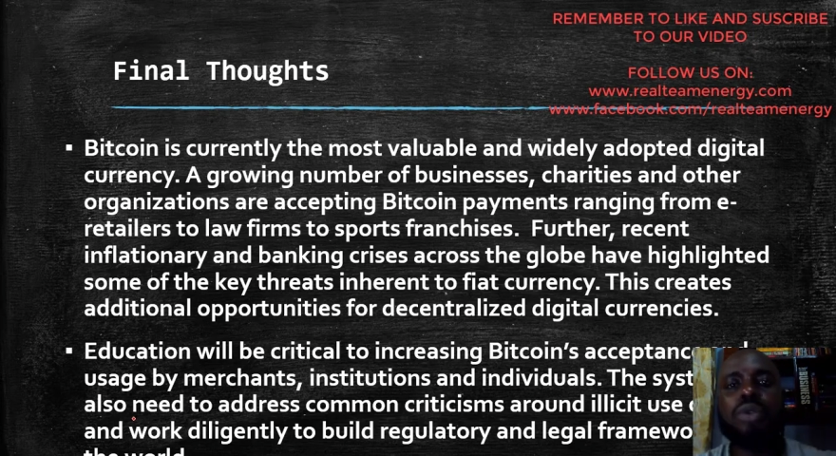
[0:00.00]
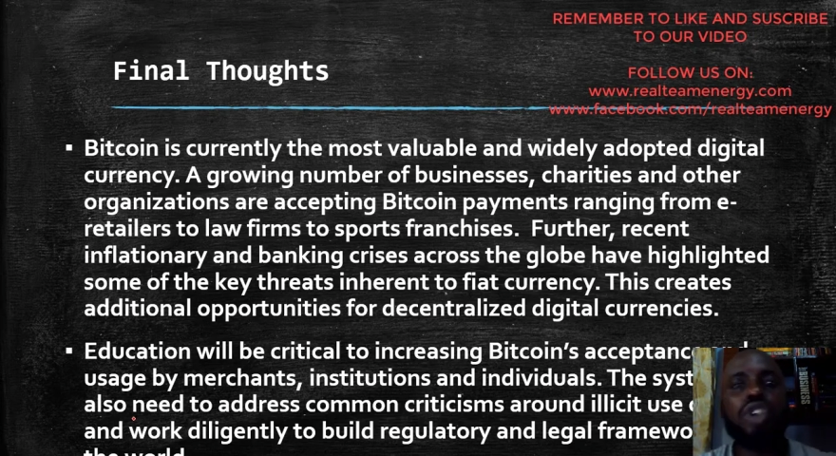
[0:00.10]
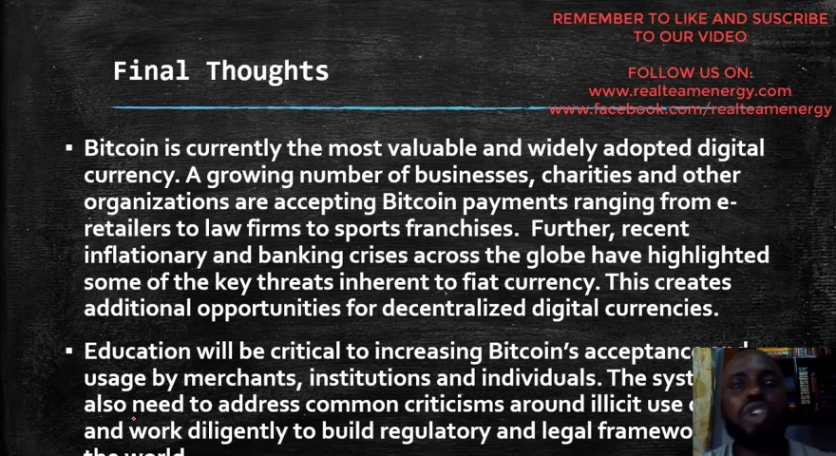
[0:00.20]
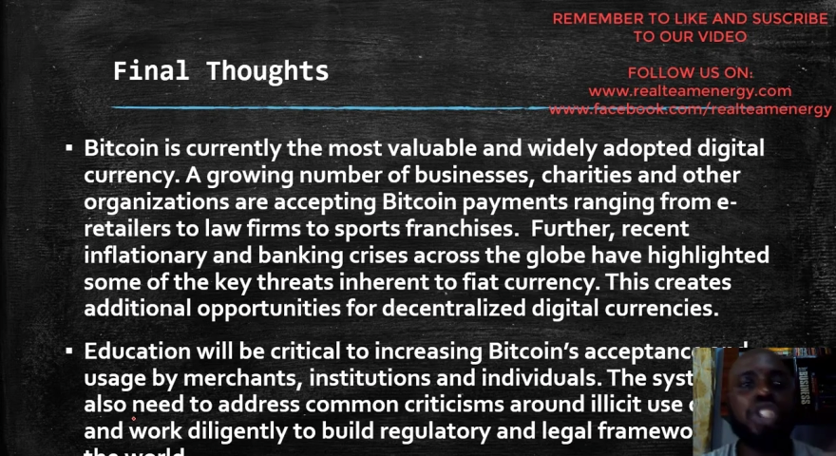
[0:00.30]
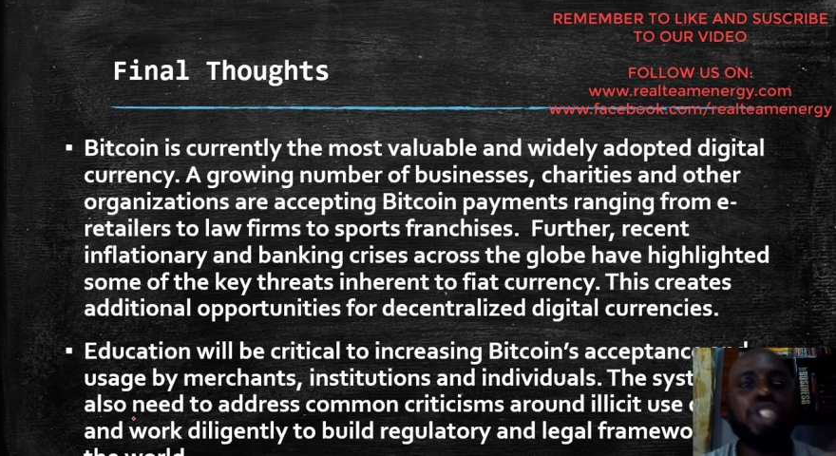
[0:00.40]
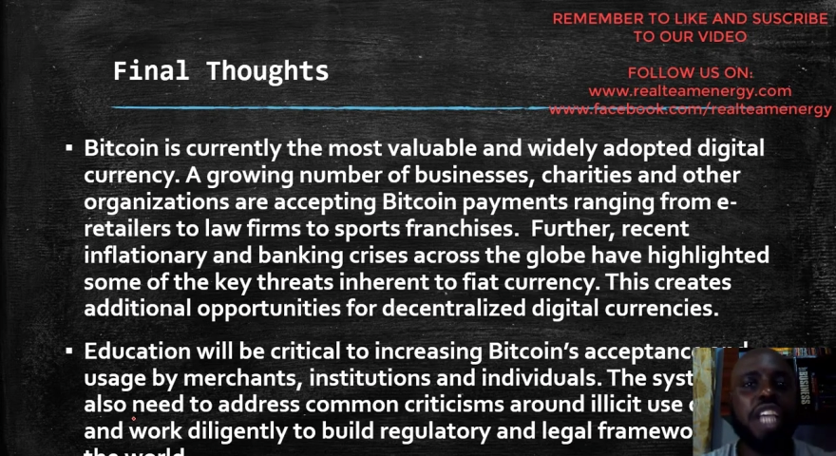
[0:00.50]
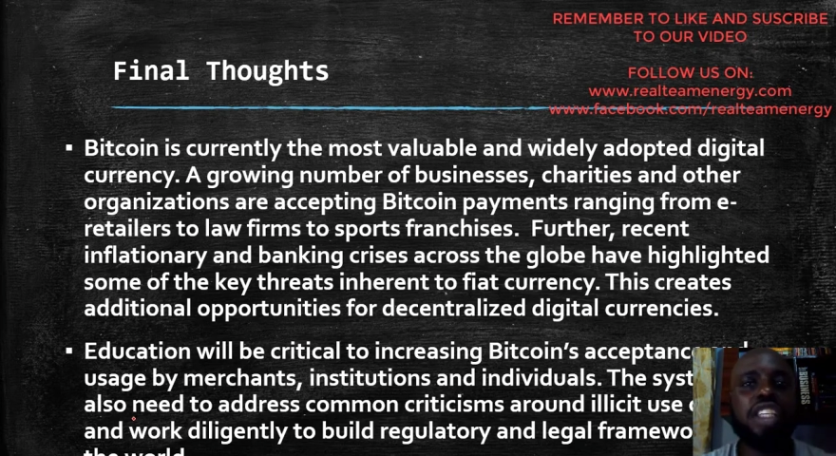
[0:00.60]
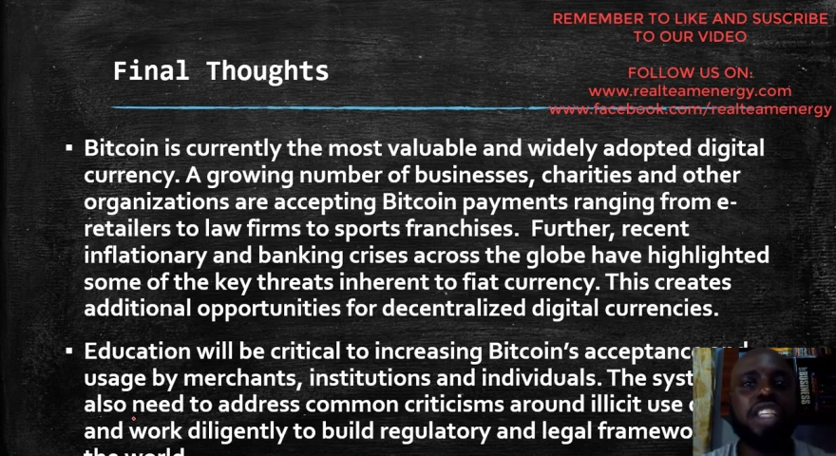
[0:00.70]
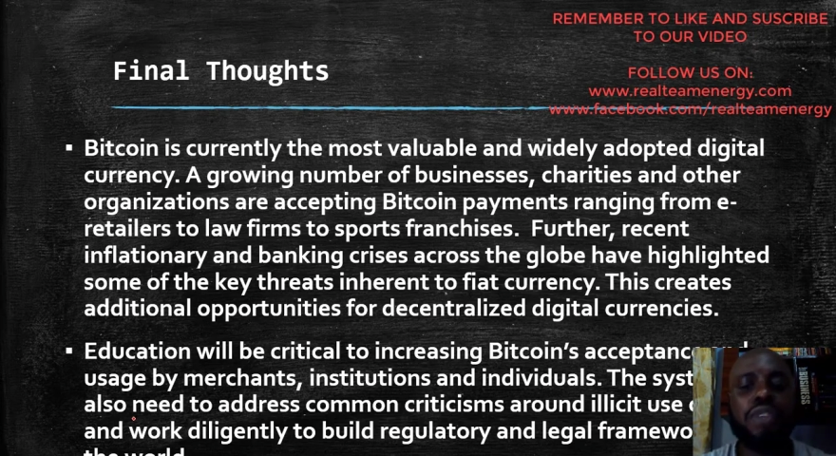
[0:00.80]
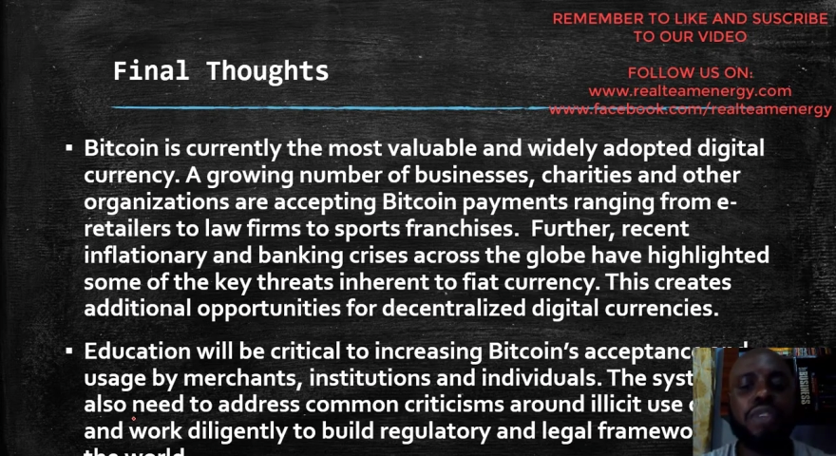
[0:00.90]
to us, share
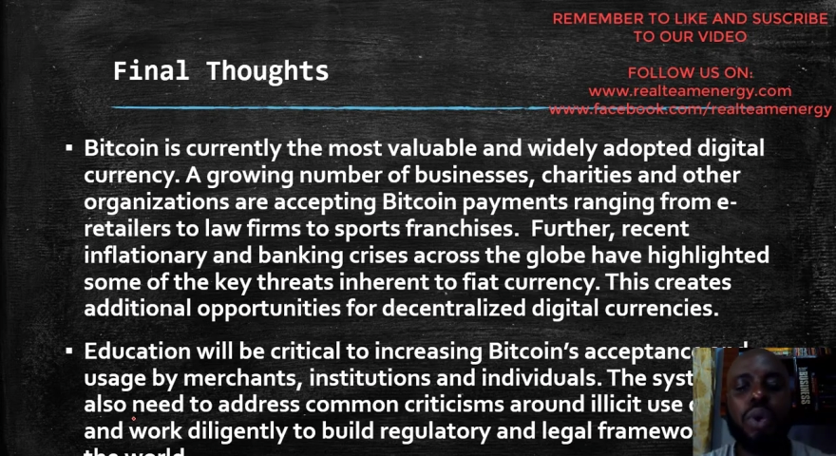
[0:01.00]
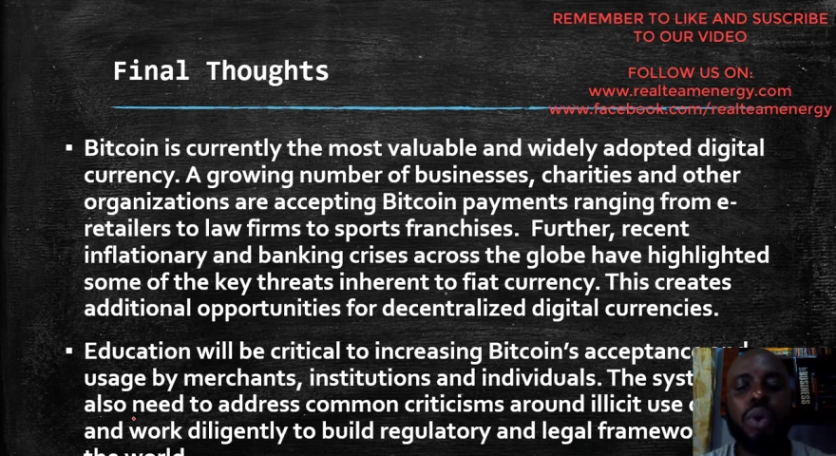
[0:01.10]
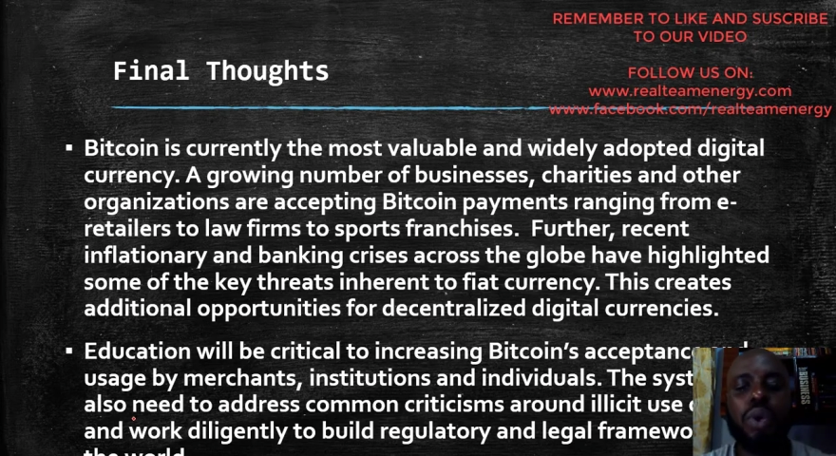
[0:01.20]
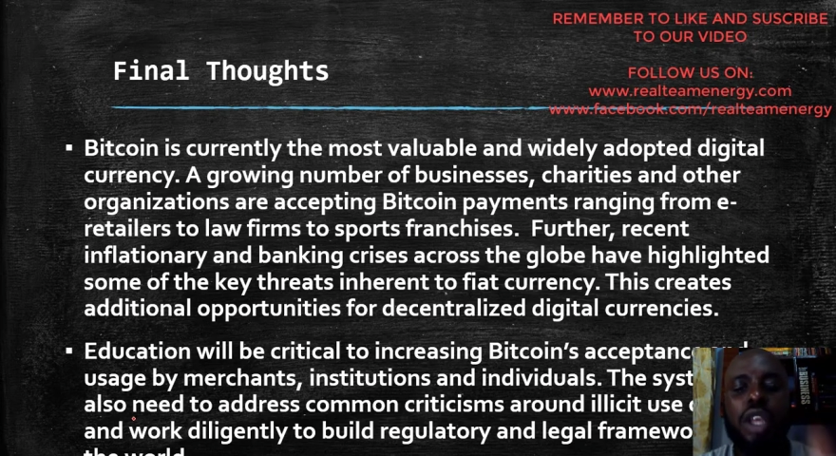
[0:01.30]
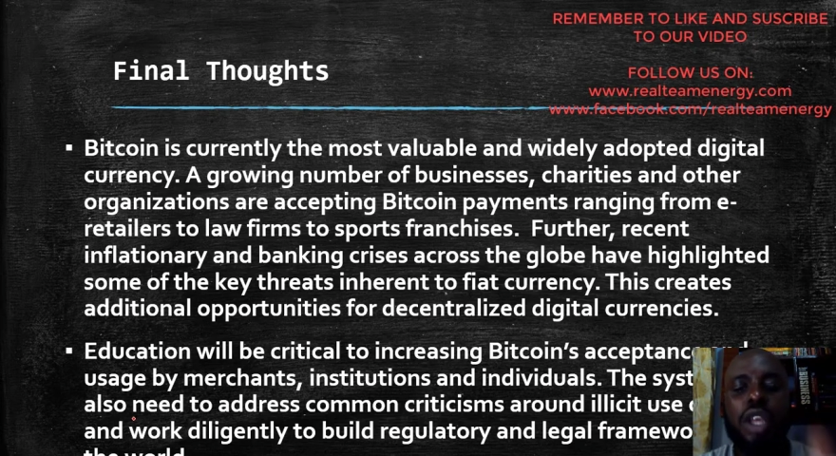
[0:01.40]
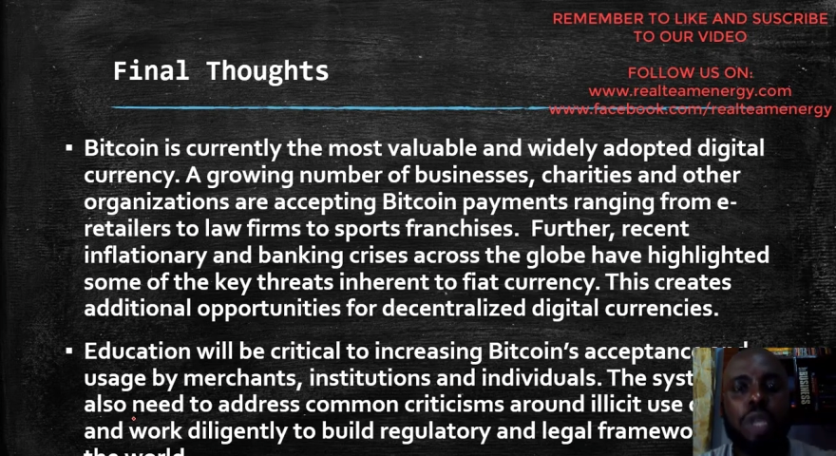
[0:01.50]
this video,